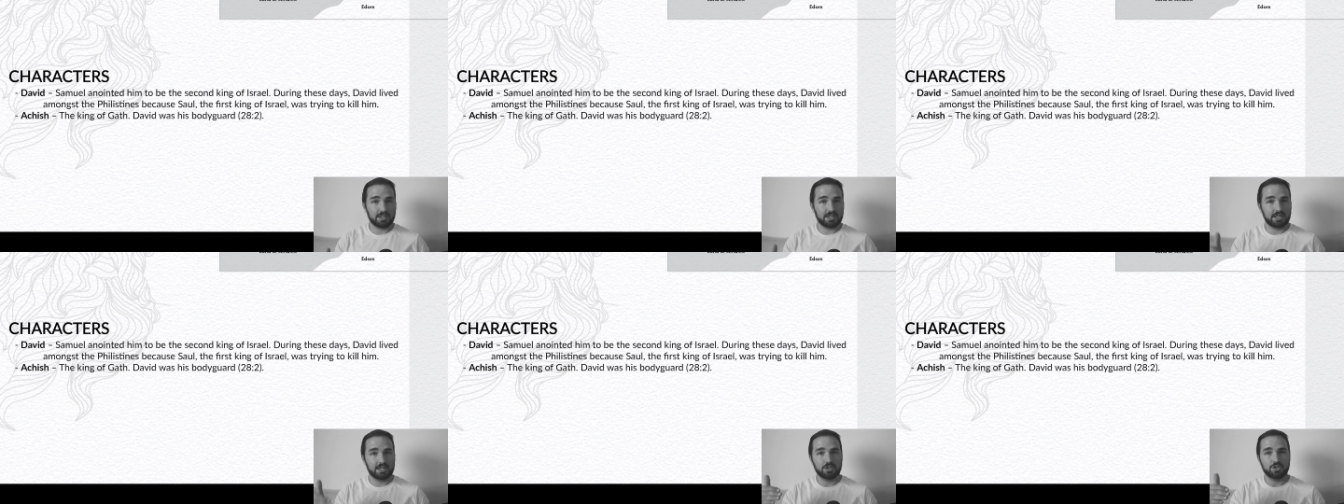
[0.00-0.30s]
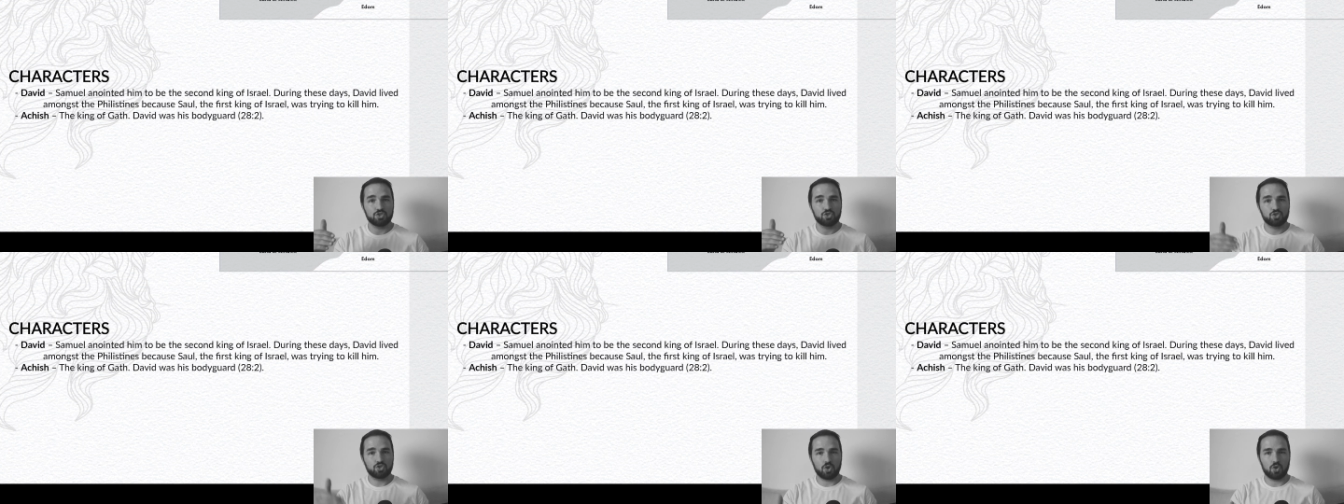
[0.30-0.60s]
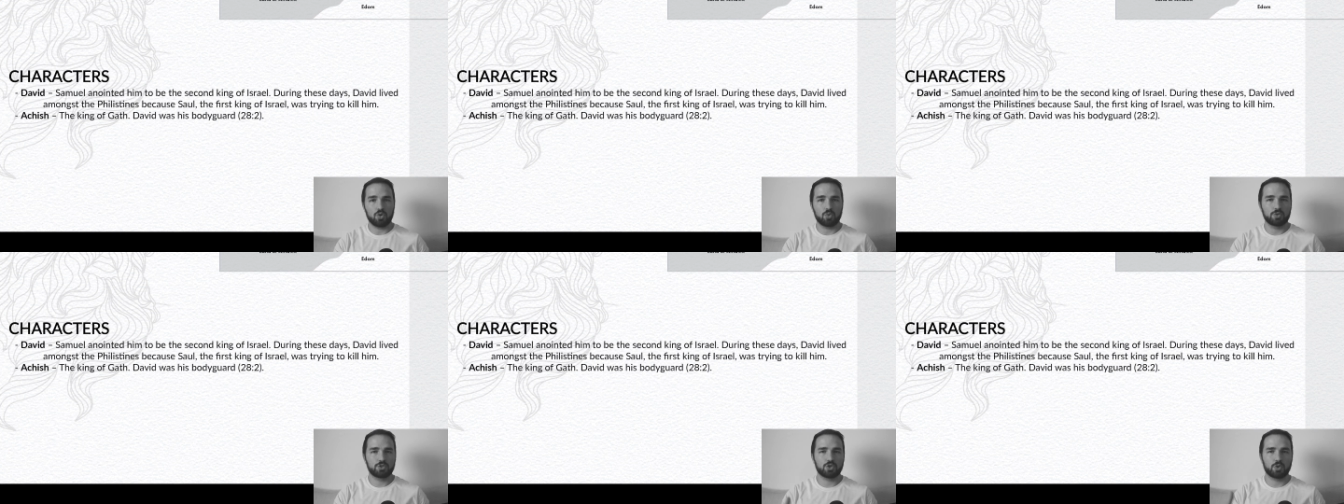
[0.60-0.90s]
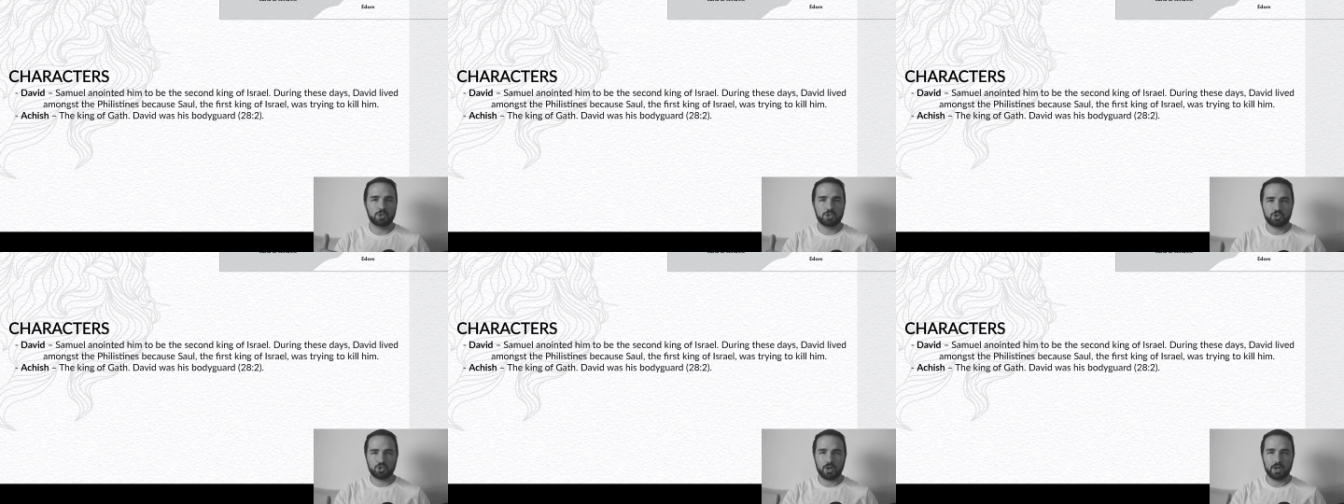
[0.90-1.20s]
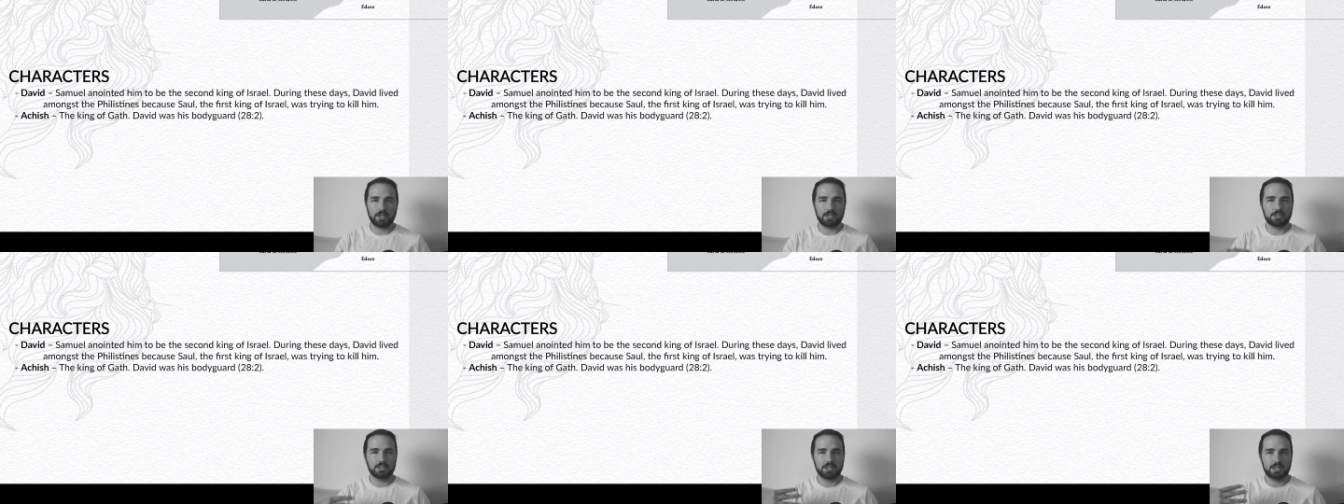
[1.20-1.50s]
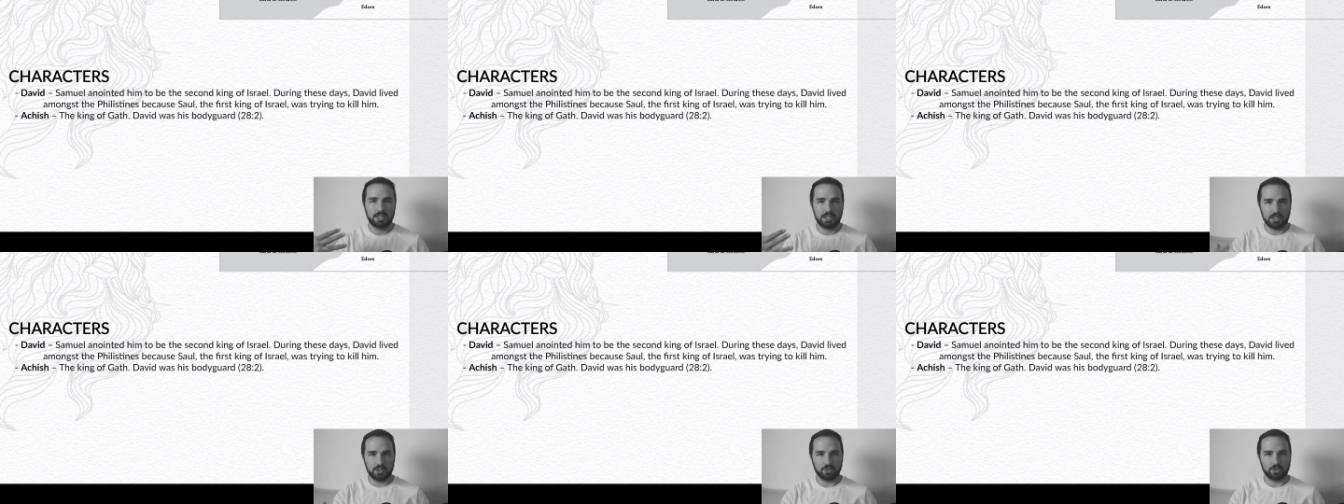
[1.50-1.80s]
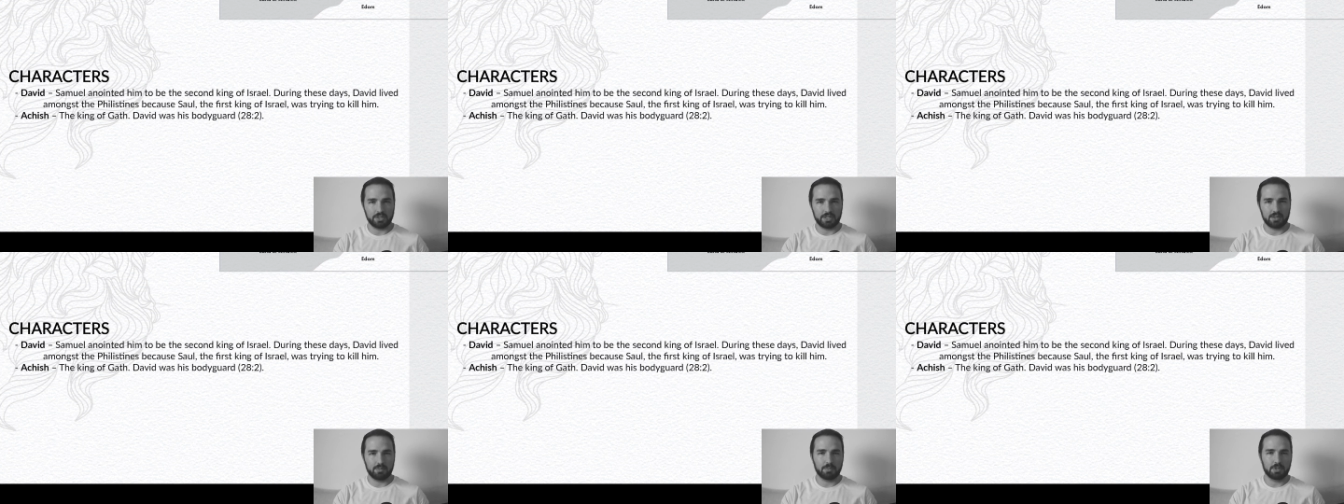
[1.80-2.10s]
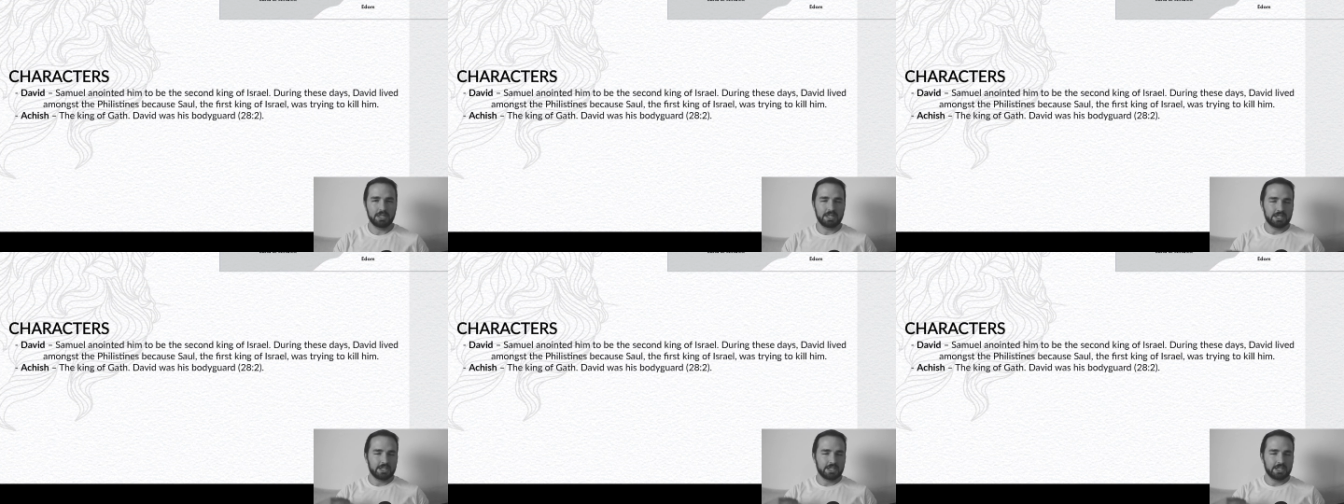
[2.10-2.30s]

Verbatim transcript: King Saul, was always trying to kill him.